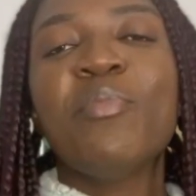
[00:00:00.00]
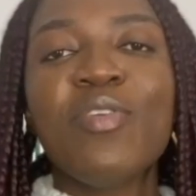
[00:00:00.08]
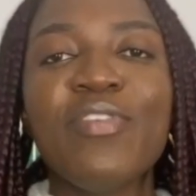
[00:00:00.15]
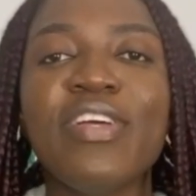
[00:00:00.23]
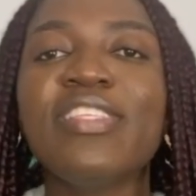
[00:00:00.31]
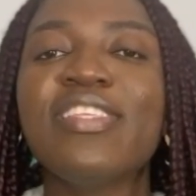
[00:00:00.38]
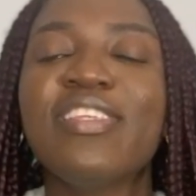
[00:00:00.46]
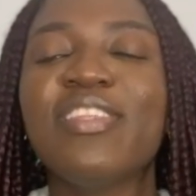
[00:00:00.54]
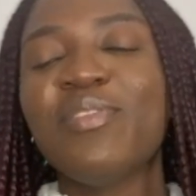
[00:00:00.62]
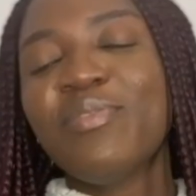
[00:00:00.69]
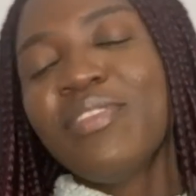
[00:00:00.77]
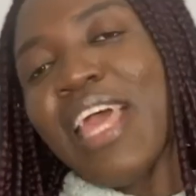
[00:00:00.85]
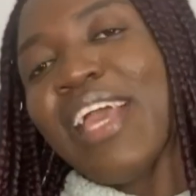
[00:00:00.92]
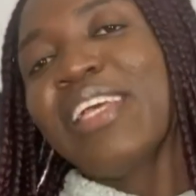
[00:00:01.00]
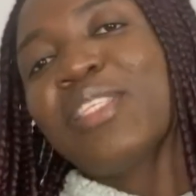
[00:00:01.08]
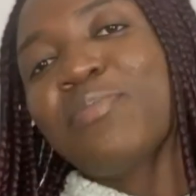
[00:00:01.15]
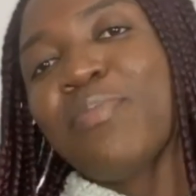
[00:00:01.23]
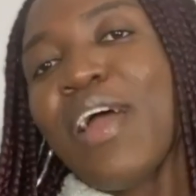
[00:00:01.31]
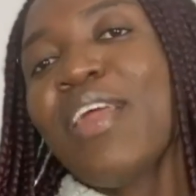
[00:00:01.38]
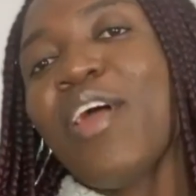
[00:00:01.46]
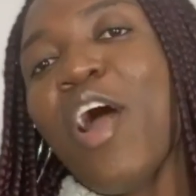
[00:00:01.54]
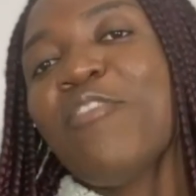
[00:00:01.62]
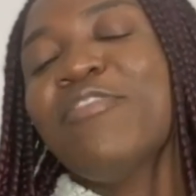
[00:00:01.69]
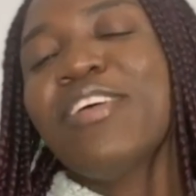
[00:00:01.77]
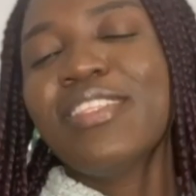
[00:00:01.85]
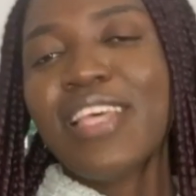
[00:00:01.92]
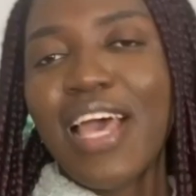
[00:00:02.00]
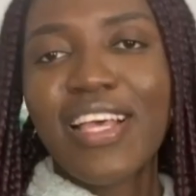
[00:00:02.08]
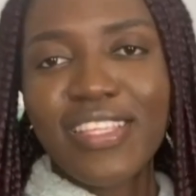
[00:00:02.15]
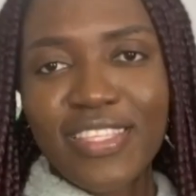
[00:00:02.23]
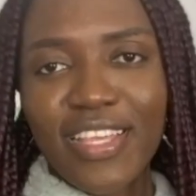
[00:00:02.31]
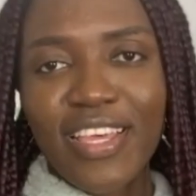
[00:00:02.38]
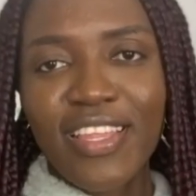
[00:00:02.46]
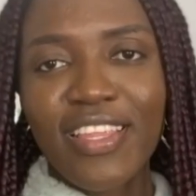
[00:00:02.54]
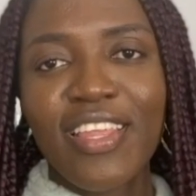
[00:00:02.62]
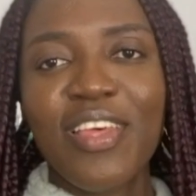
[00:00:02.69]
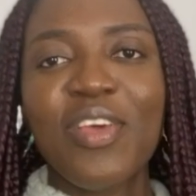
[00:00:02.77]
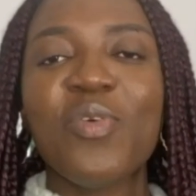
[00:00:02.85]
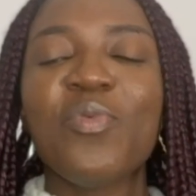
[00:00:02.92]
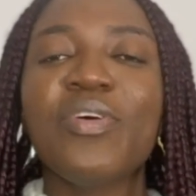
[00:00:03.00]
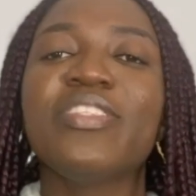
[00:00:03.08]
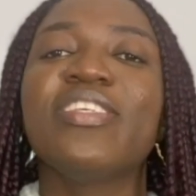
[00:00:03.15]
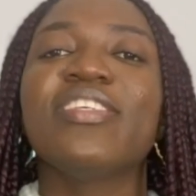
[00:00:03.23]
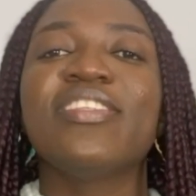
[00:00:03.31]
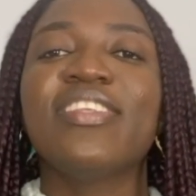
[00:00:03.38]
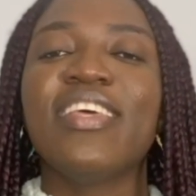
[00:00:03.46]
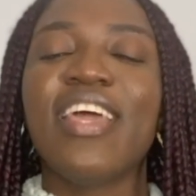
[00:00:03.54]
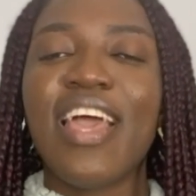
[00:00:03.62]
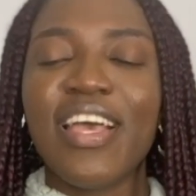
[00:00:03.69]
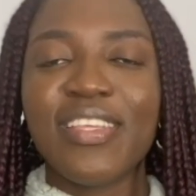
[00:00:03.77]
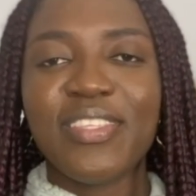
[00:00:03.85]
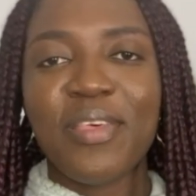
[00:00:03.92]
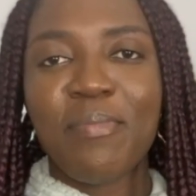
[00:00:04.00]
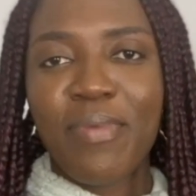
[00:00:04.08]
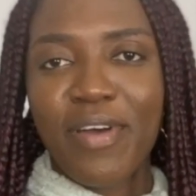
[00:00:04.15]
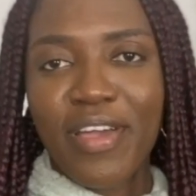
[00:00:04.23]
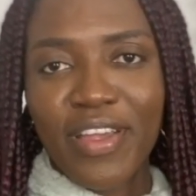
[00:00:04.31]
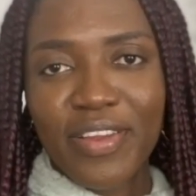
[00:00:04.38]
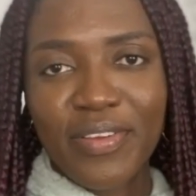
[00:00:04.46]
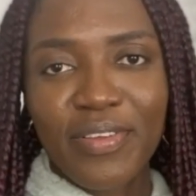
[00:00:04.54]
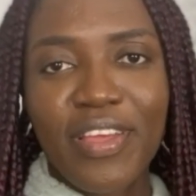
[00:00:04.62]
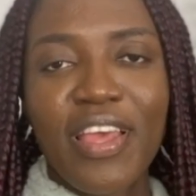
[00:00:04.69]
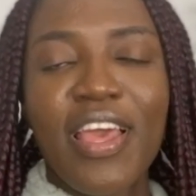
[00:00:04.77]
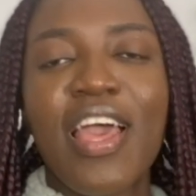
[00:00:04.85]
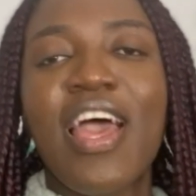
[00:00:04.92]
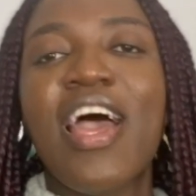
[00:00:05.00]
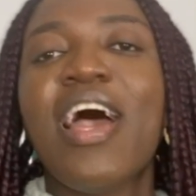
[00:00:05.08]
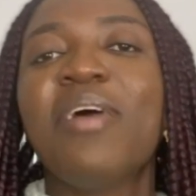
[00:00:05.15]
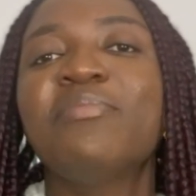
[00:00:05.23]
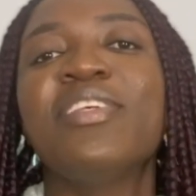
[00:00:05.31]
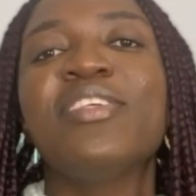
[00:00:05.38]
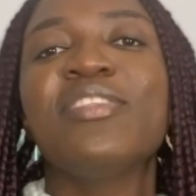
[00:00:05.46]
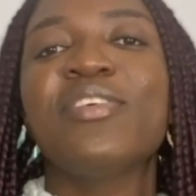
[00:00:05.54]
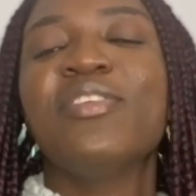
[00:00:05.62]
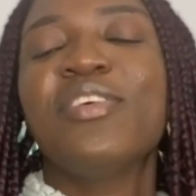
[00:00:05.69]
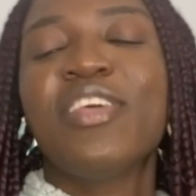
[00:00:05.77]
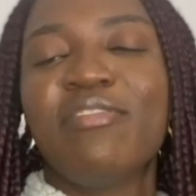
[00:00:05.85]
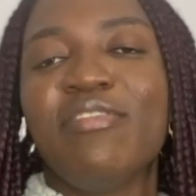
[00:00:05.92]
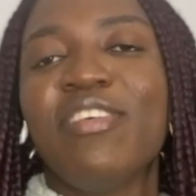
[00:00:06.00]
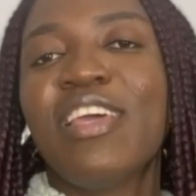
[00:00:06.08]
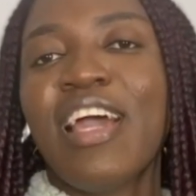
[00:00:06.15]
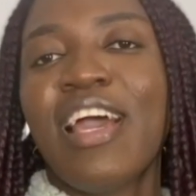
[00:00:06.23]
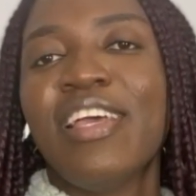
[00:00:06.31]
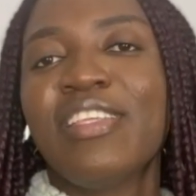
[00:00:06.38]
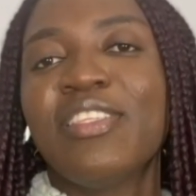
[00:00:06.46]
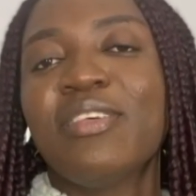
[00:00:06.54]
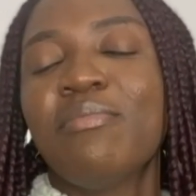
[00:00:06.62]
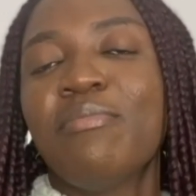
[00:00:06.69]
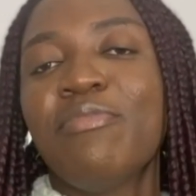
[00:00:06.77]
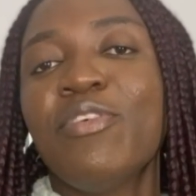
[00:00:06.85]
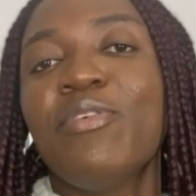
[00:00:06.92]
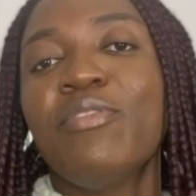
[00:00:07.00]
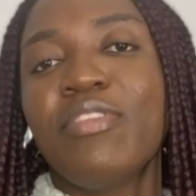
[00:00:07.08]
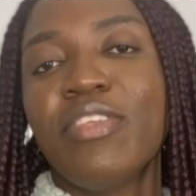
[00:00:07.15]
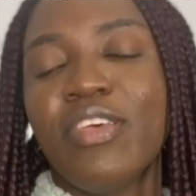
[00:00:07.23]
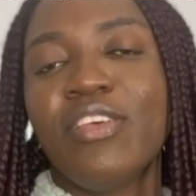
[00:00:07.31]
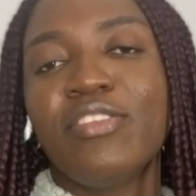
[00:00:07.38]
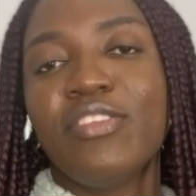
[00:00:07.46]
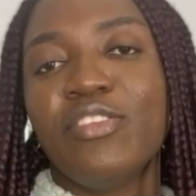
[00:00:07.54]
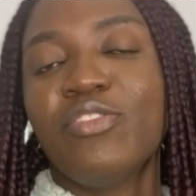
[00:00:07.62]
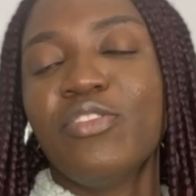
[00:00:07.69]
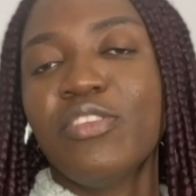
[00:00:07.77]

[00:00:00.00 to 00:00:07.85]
moving to the next part of the testing, which is the essay part. I'm just going to give you guys some few things you